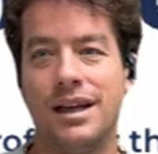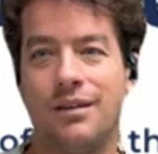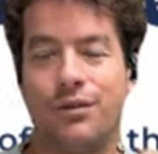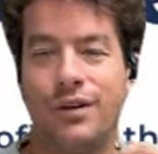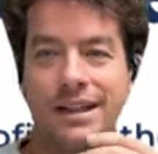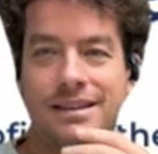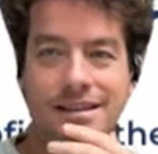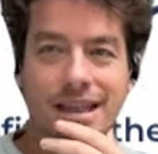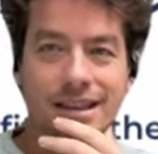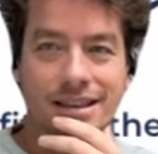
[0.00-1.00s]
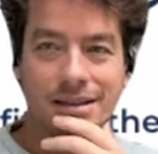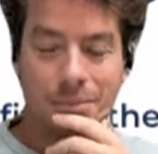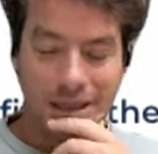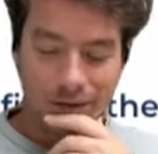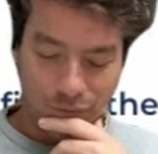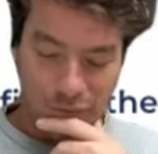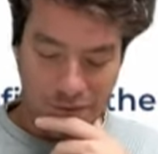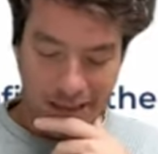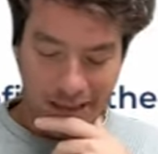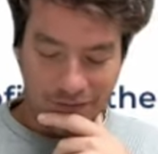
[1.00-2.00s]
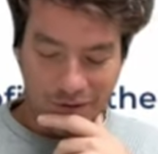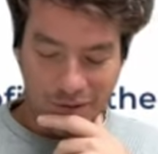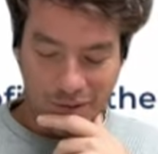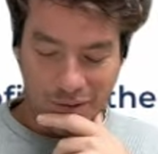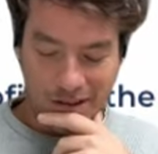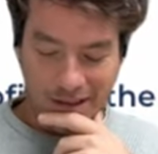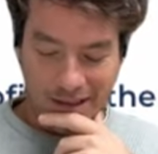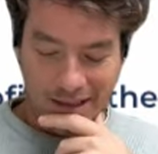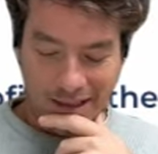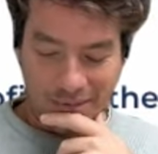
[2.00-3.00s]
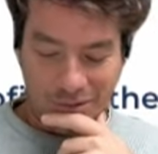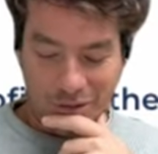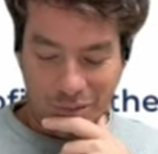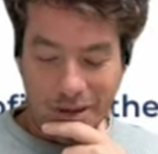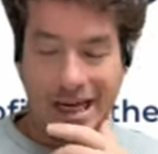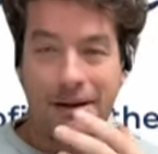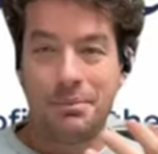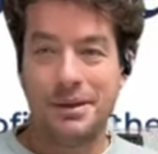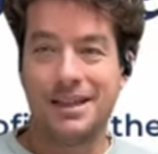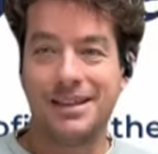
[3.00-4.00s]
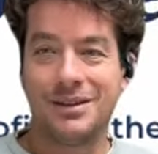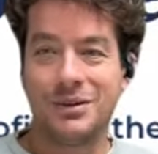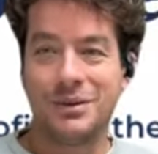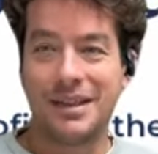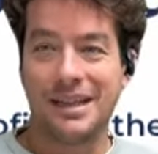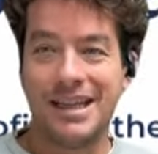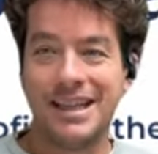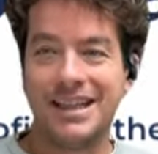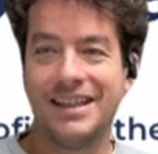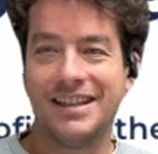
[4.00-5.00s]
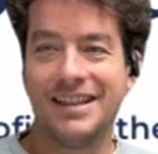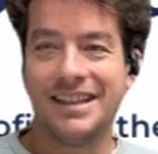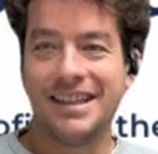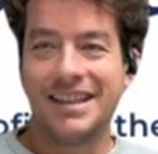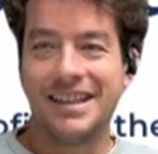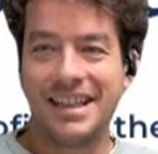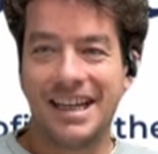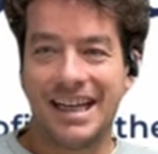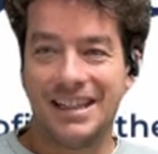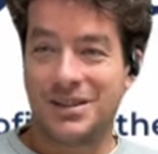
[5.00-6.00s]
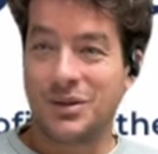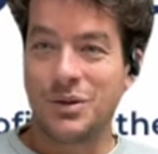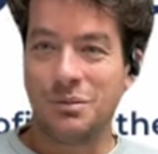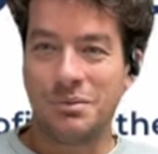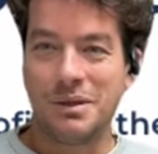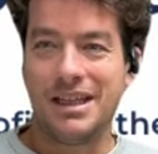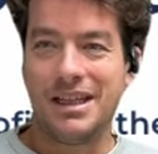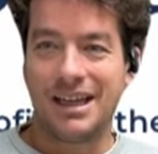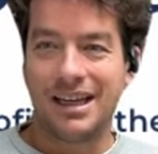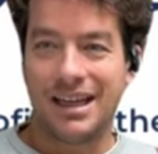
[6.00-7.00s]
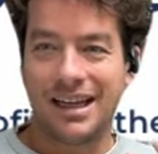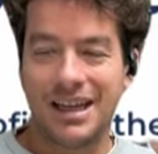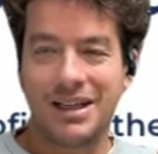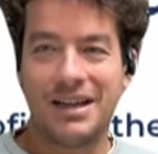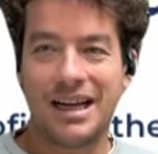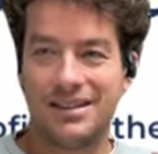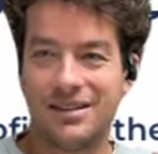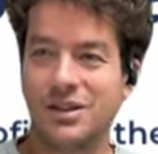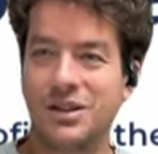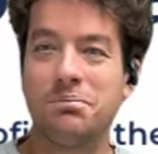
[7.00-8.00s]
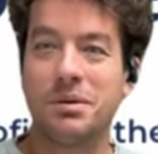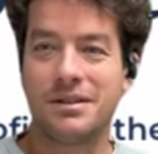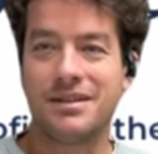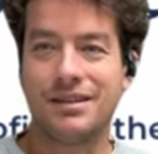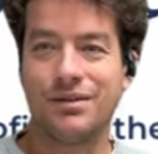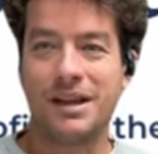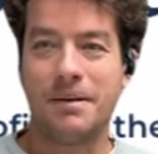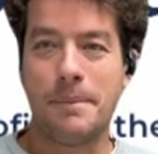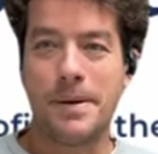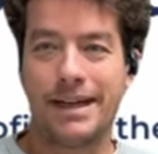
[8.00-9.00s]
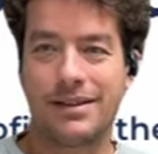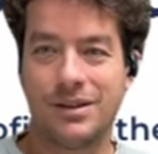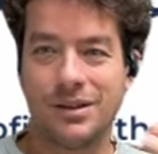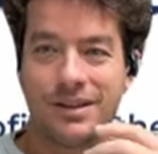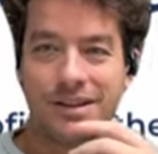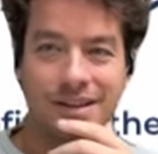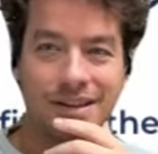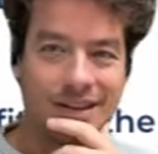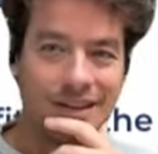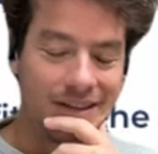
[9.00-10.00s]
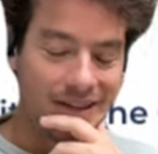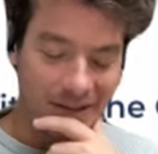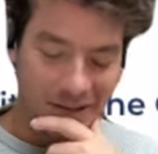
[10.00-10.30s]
effects that these platforms have. So I'm super happy to hear that social media here had such a positive impact on